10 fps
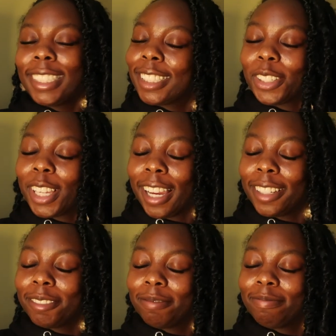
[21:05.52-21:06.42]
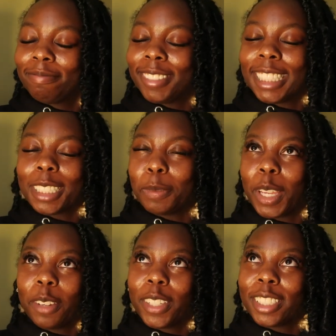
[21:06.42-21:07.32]
So yeah, just
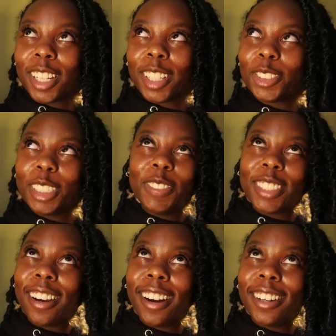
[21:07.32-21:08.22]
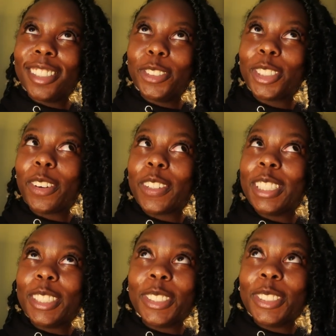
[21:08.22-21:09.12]
manifest y'all dreams, y'all. Do what y'all want
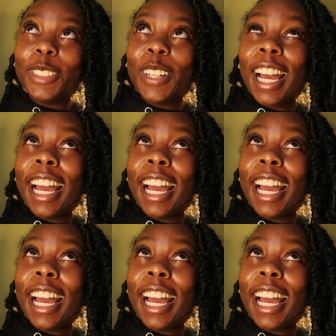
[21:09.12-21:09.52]
to do.